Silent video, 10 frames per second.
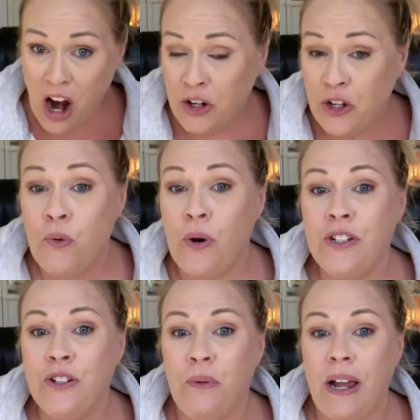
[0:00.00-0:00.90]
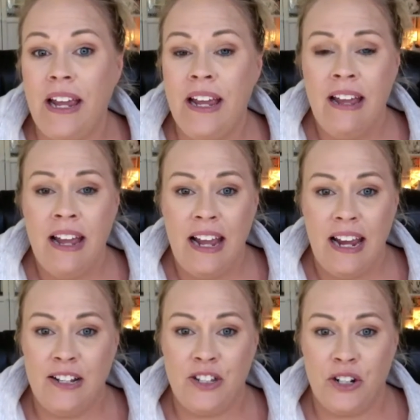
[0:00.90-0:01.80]
Are you going to wait
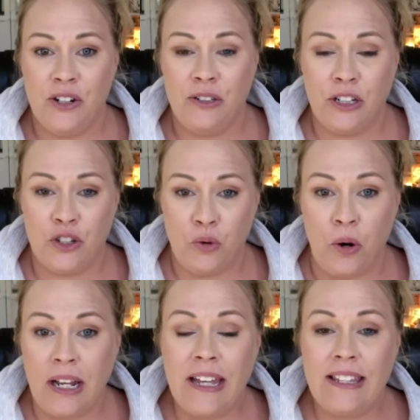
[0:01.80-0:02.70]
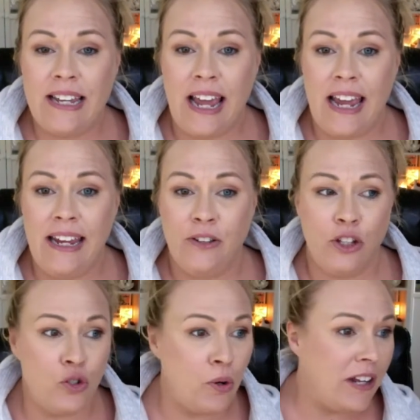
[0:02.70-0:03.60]
until the 20th day,
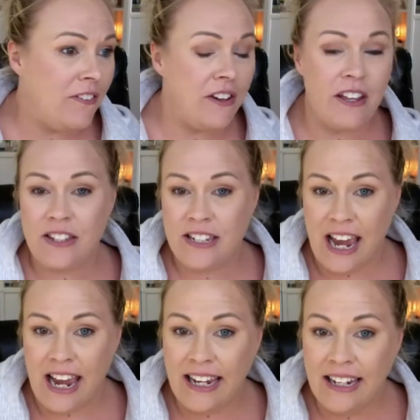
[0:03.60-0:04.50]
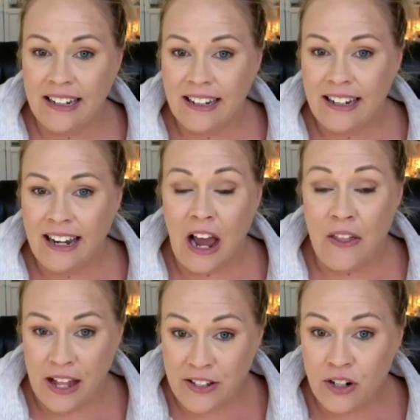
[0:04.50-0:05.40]
the 25th day,
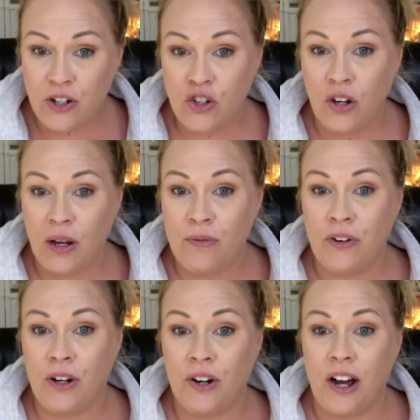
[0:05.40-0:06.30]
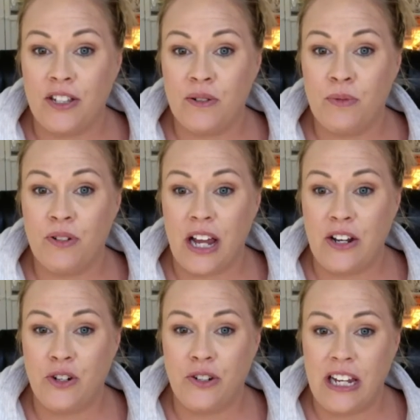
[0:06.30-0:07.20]
and then start showing up for your customers
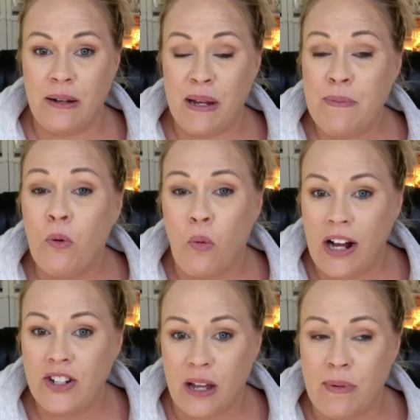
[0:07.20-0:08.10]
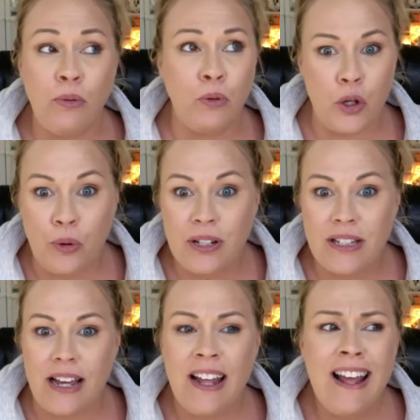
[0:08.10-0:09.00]
and your team? People watch that, people notice
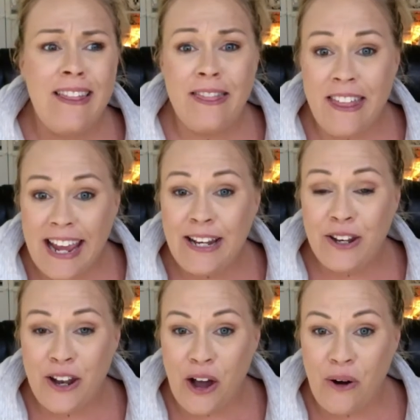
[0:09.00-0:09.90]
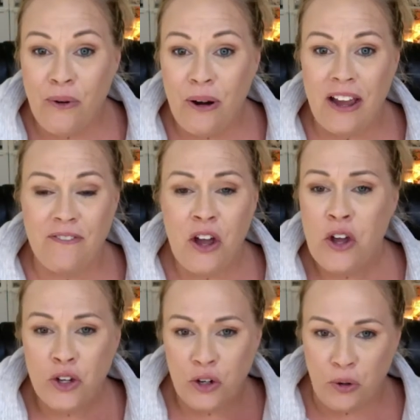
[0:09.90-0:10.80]
that. They know if
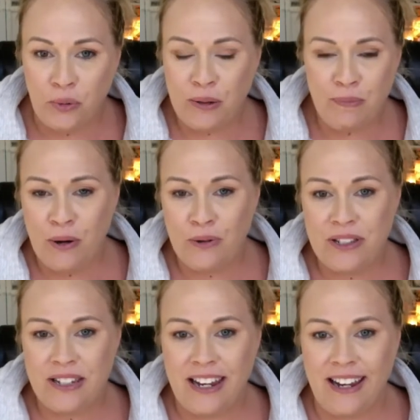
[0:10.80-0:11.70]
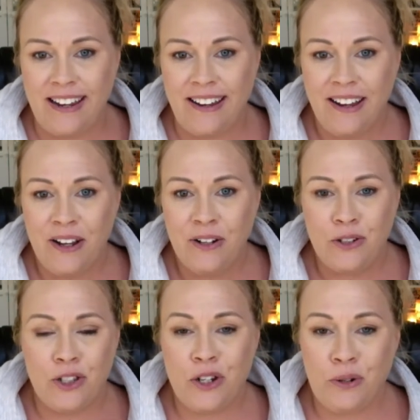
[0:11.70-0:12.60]
you're only posting
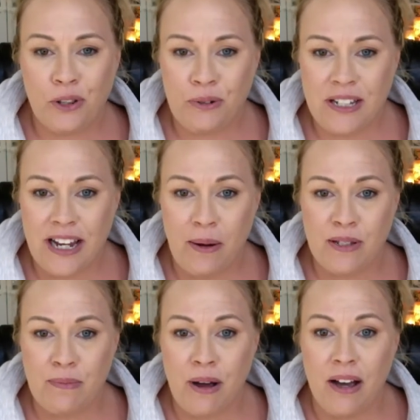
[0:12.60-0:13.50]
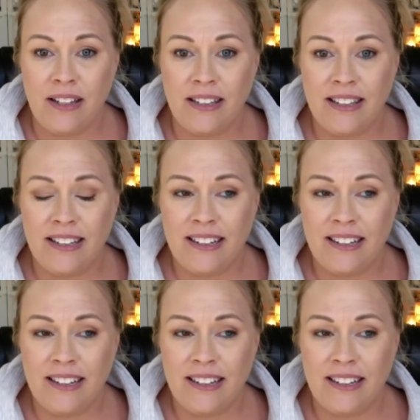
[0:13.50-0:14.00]
two or three times a month